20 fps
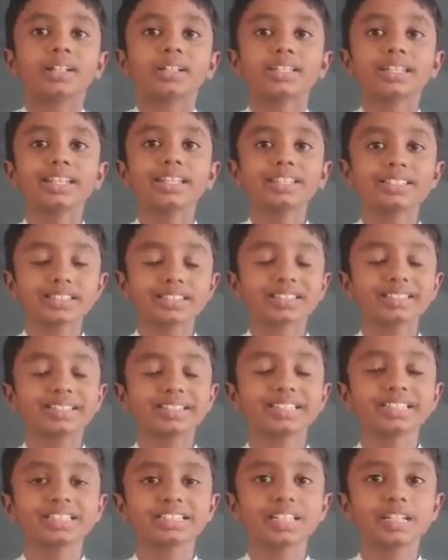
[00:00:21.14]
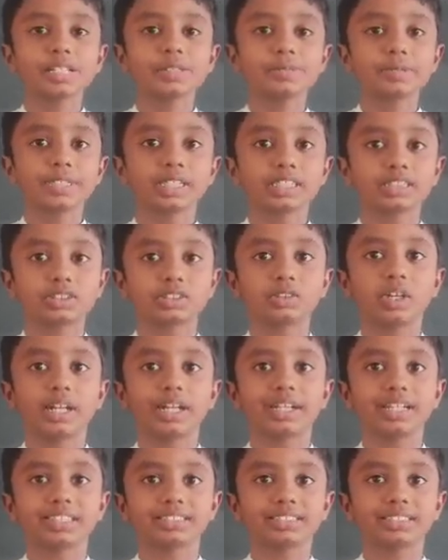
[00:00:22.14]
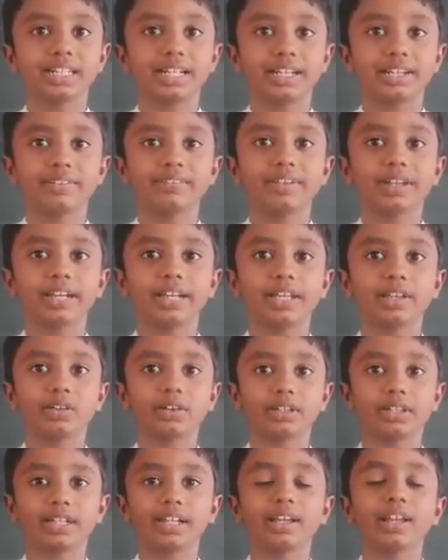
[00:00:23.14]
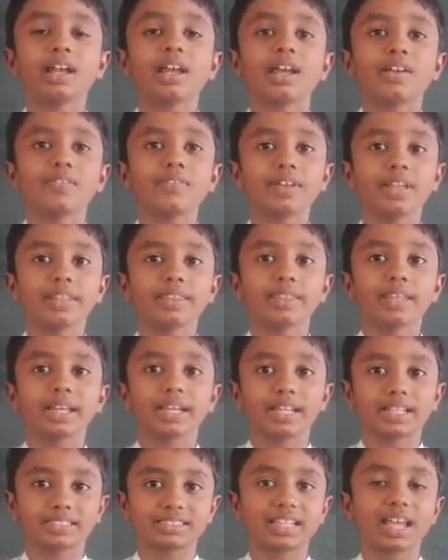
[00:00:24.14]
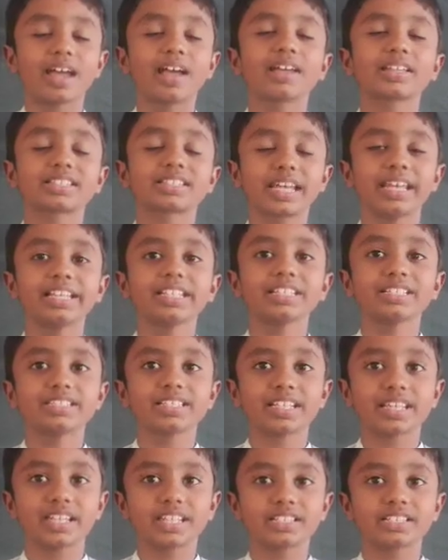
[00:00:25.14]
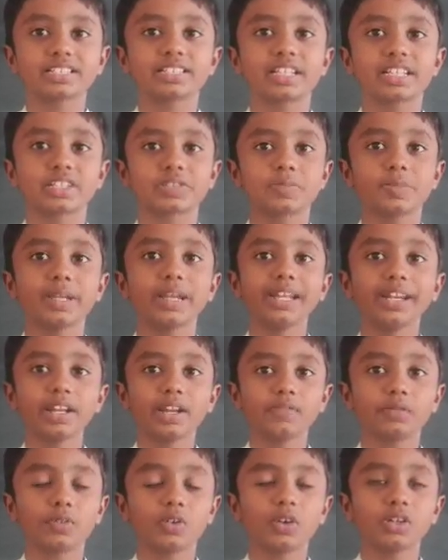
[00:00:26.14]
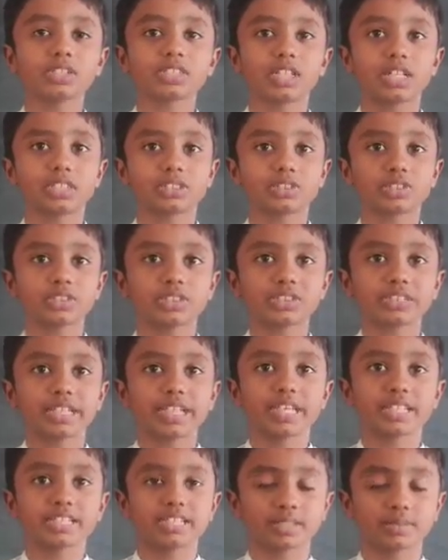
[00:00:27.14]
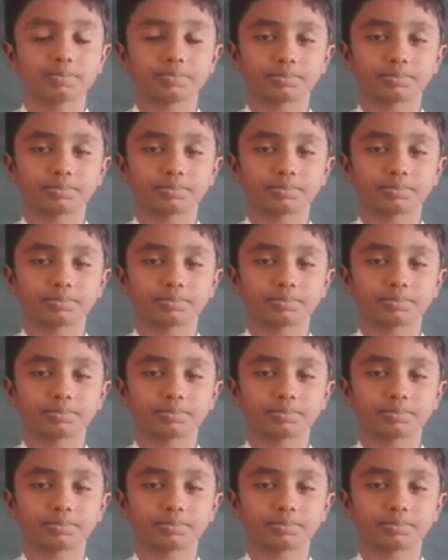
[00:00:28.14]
This helps us to understand when the size changes, the speed and force also change.